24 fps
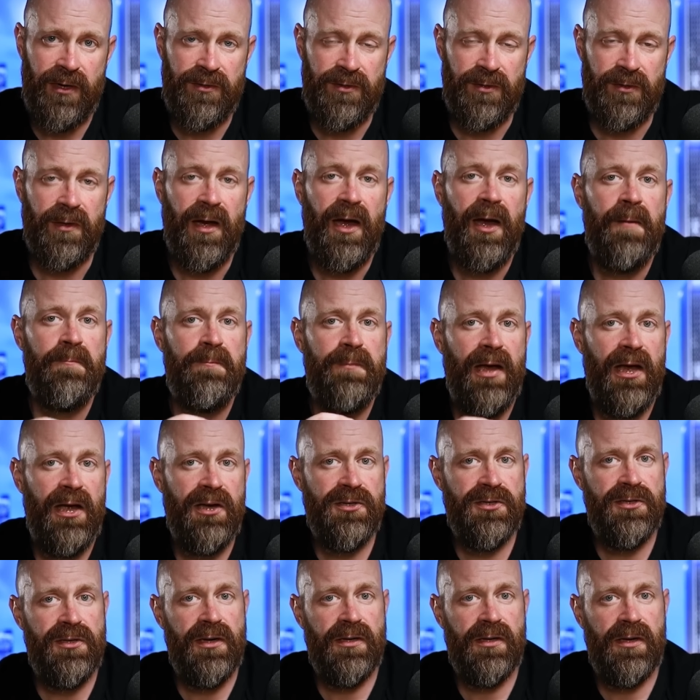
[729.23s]
to.
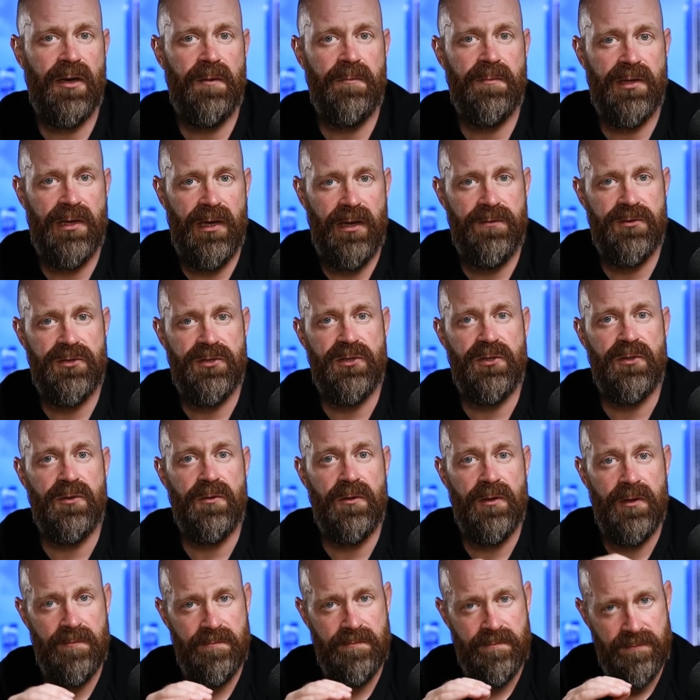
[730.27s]
Pension income gives you
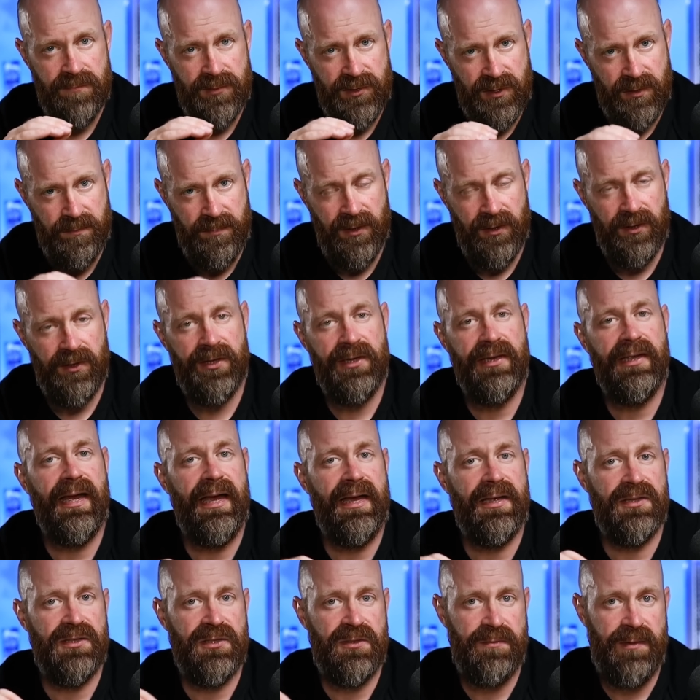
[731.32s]
stability
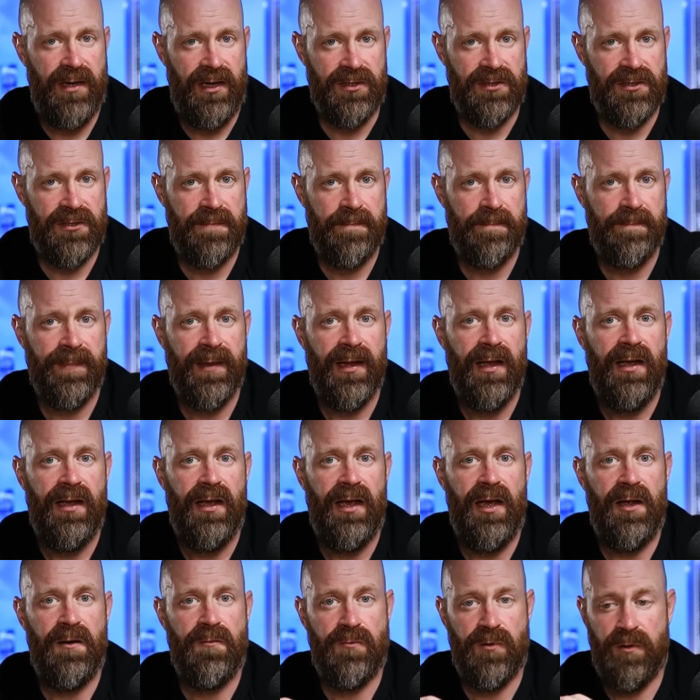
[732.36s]
and space.
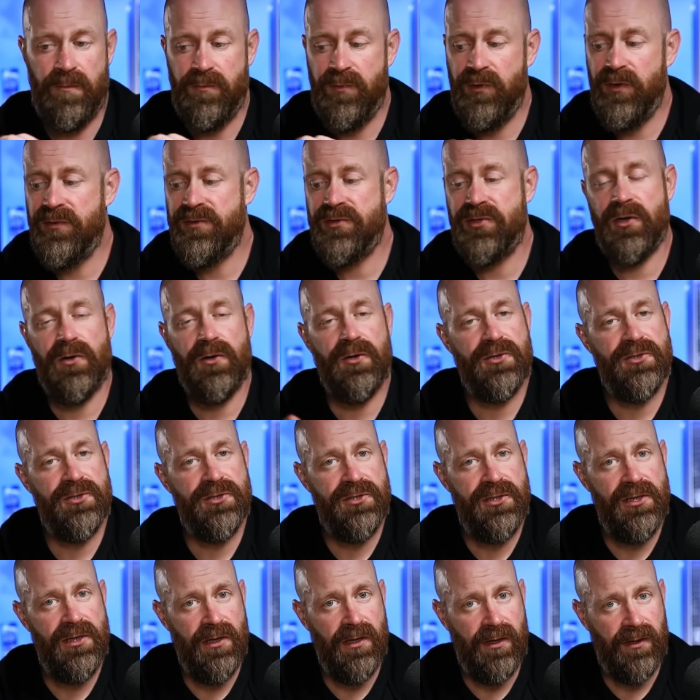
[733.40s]
It removes the
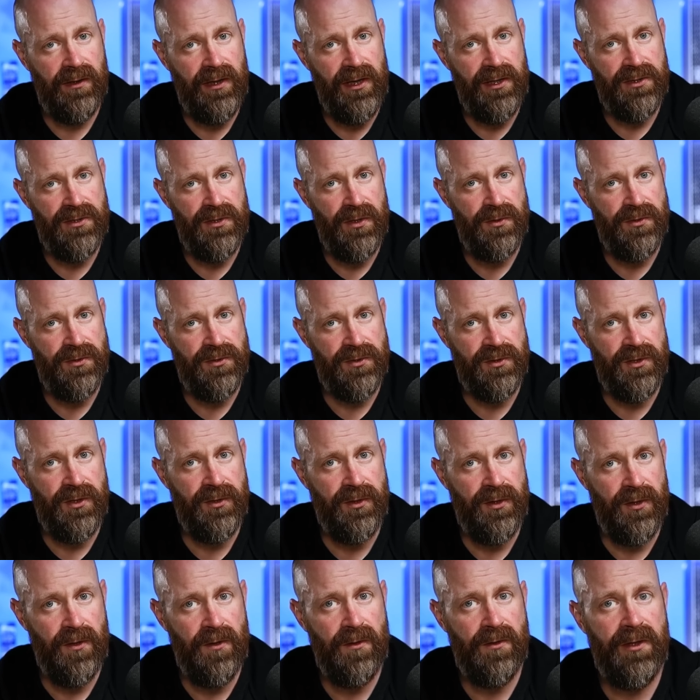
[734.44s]
urgency to collect Social
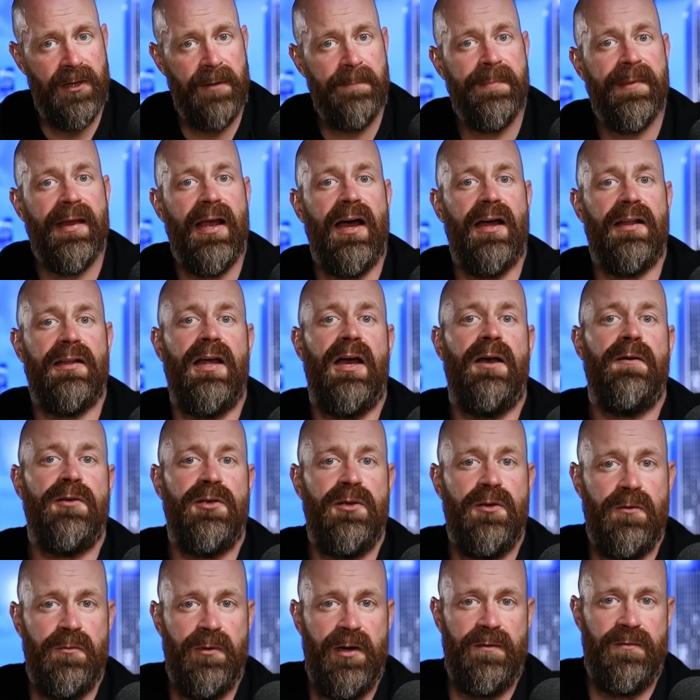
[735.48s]
Security early, allowing
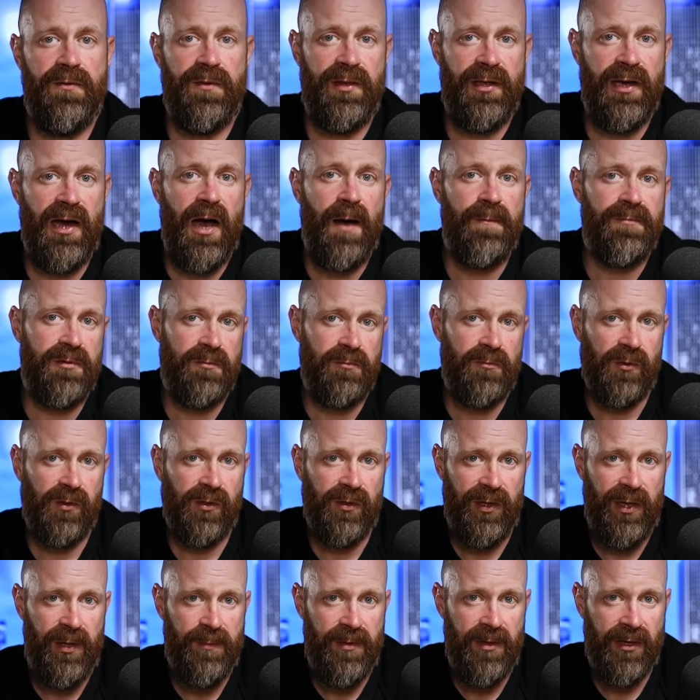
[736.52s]
you to wait for the optimal
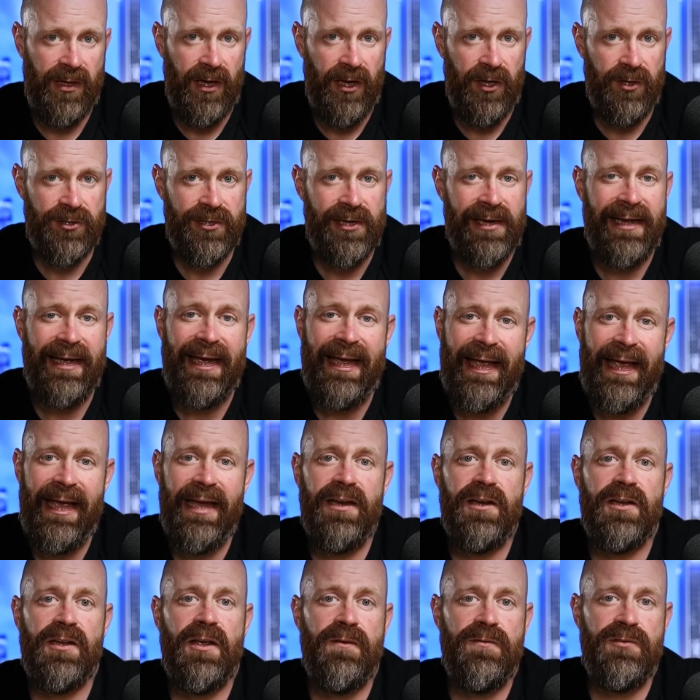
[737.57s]
claiming age. And
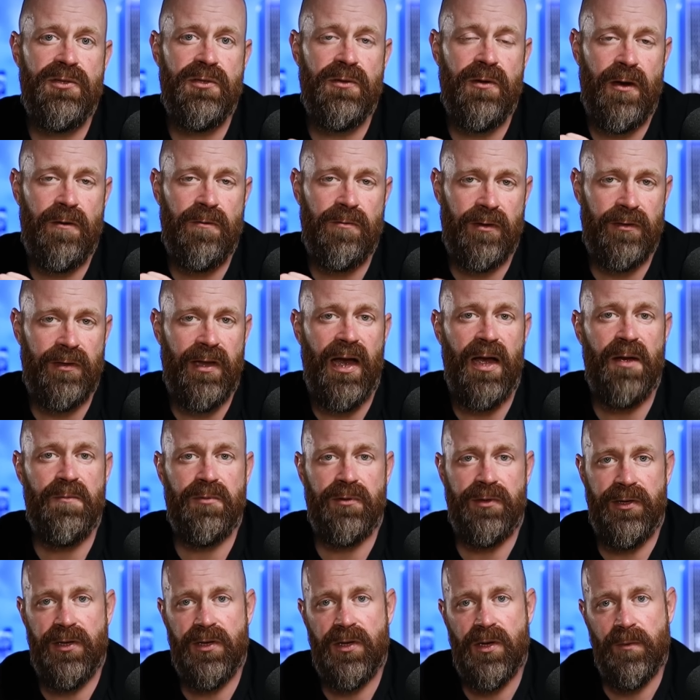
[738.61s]
it gives you a reliable
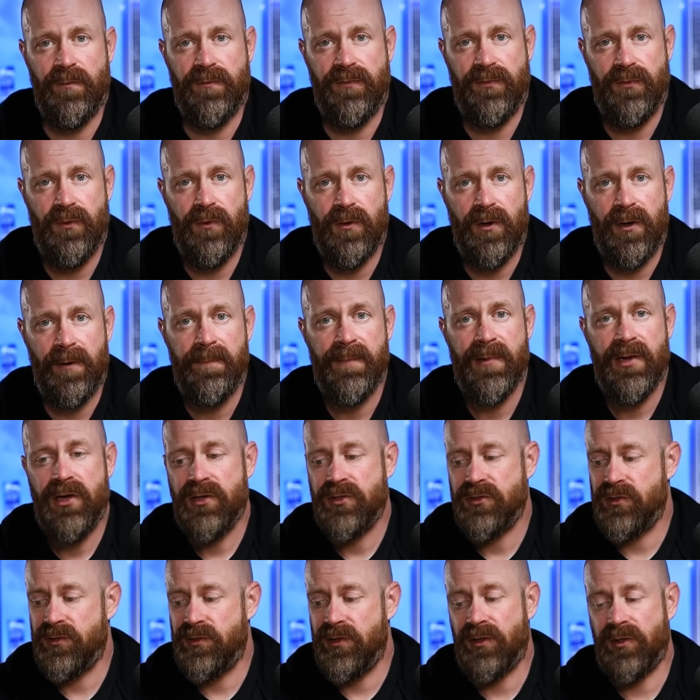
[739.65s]
income floor
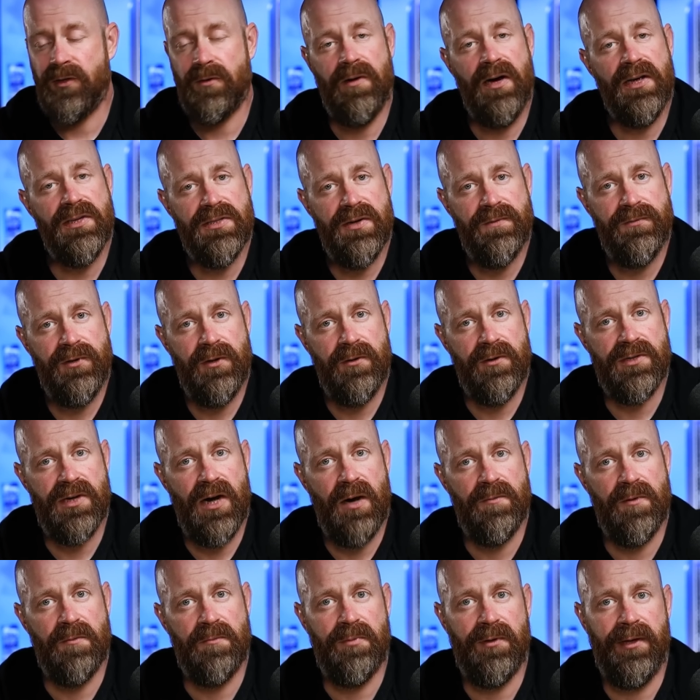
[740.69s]
so that the rest of your
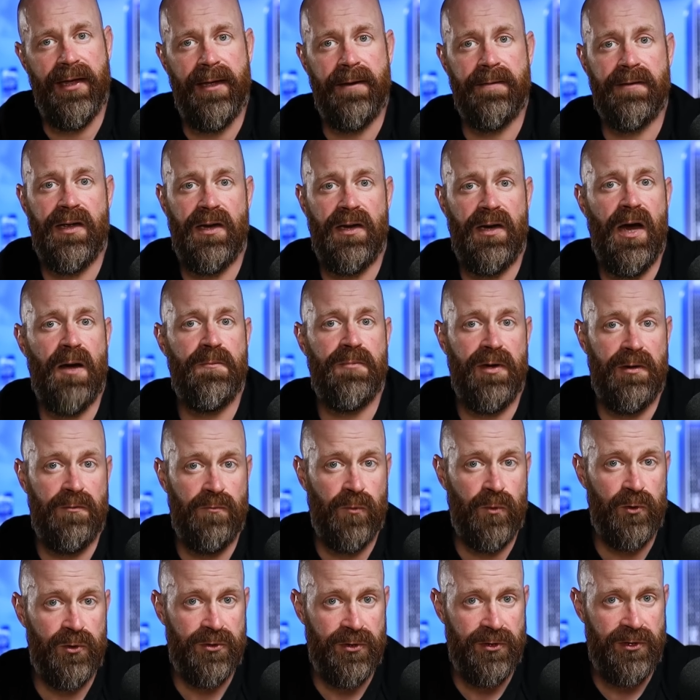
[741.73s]
retirement plan can operate
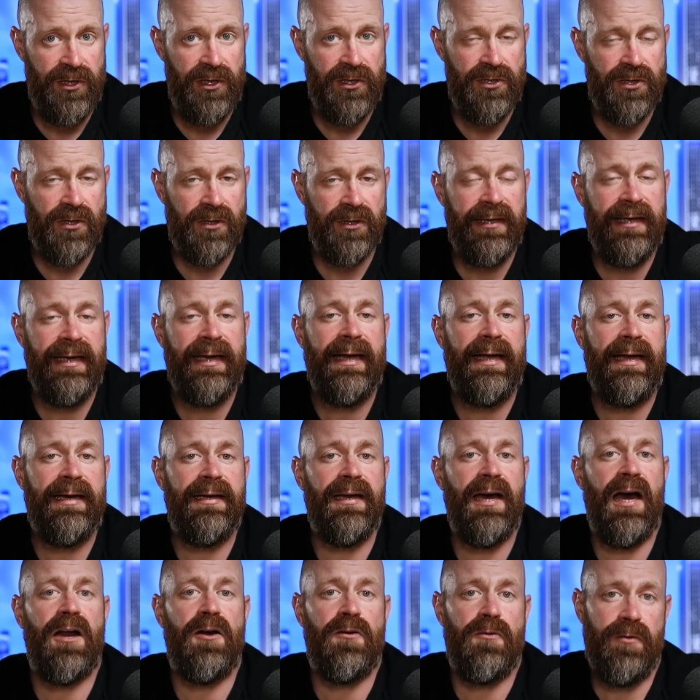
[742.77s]
more strategically,
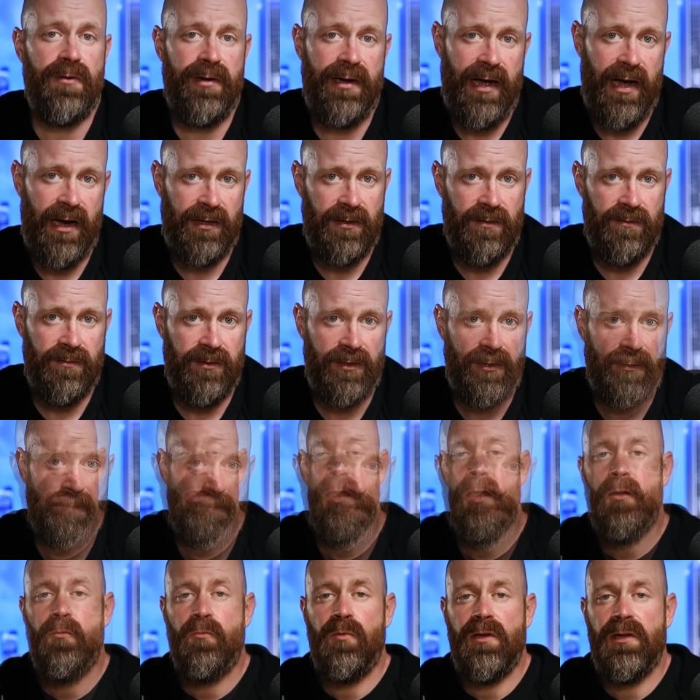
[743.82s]
not reactively.
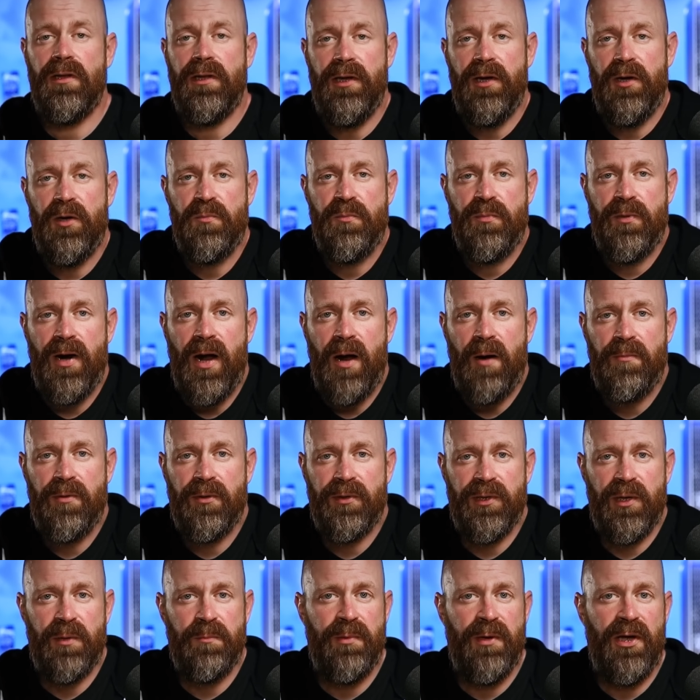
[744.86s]
When layered
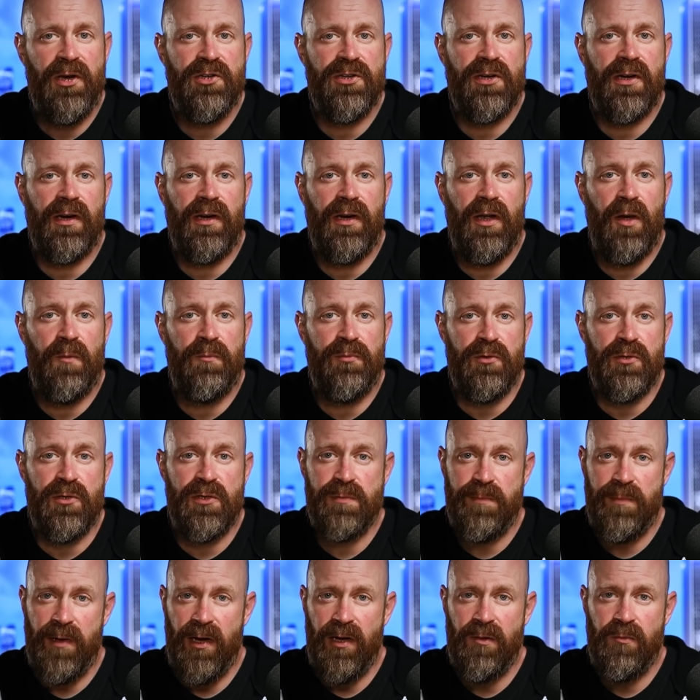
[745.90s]
properly, a pension can help you
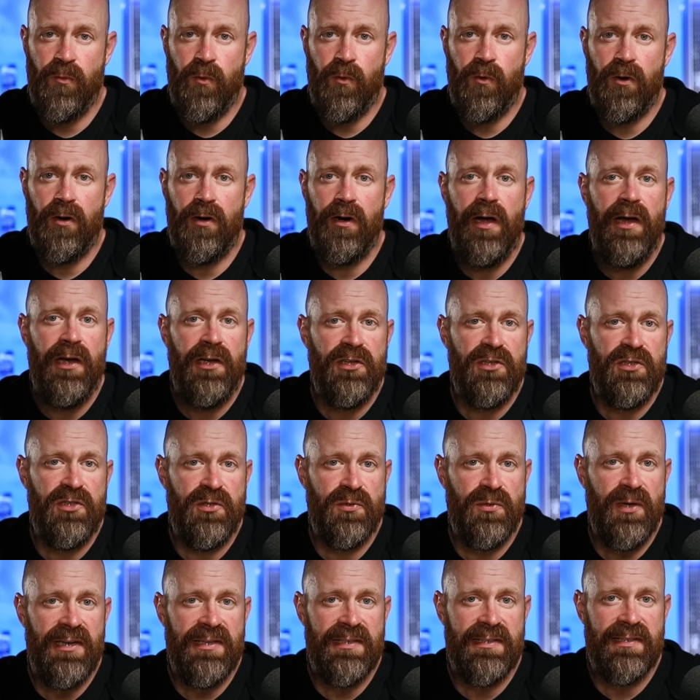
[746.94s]
spend more,
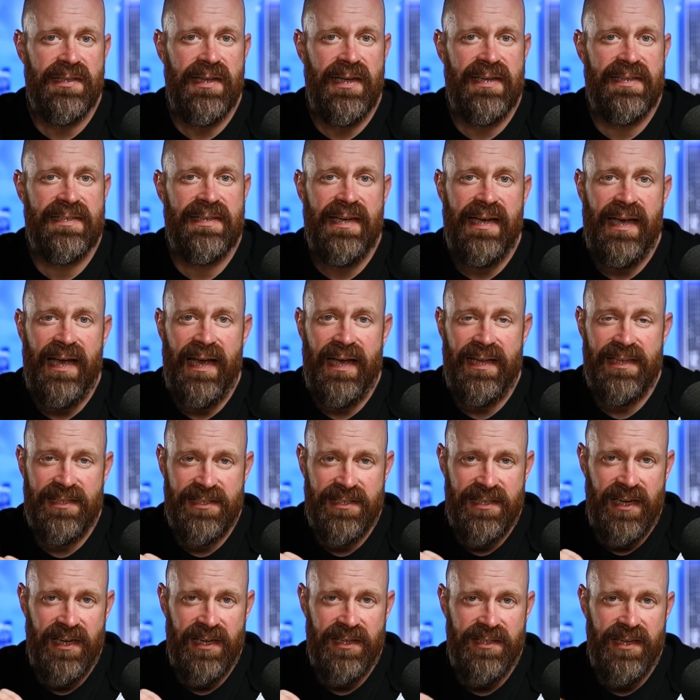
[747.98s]
stress less, and
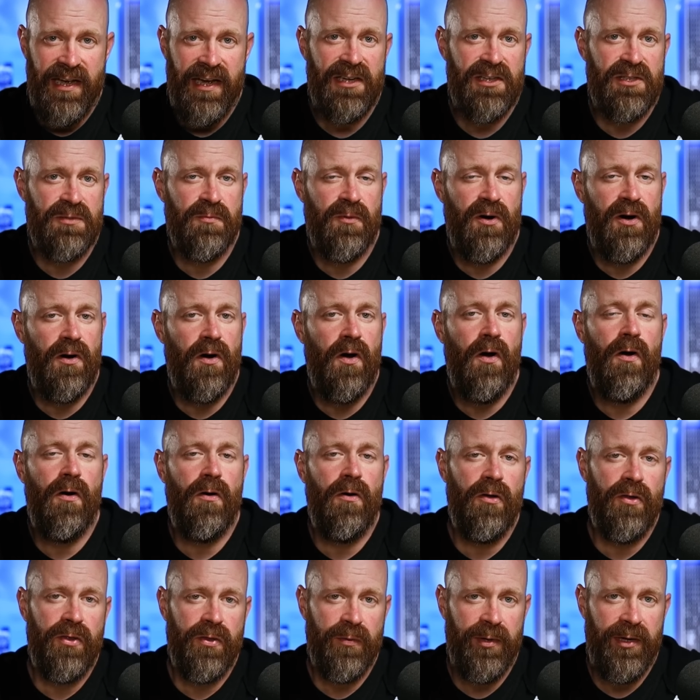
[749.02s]
stay tax smart
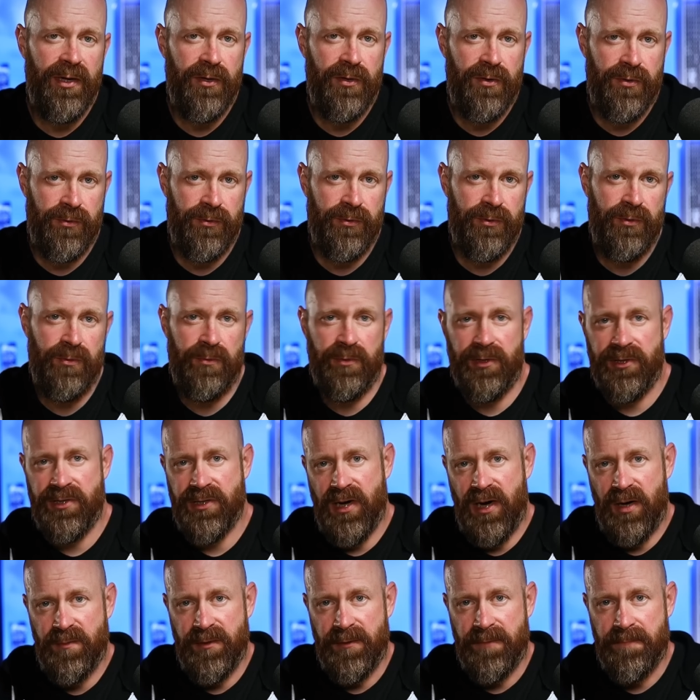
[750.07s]
all the way through
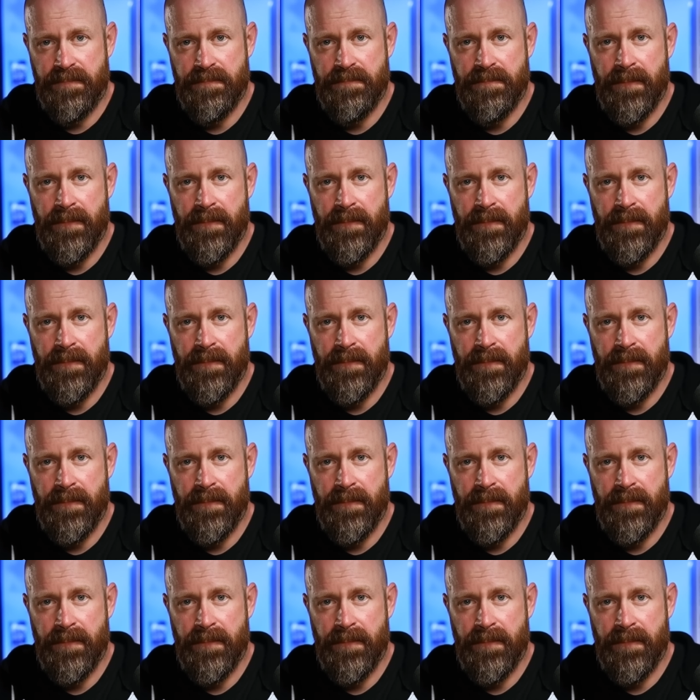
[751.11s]
retirement.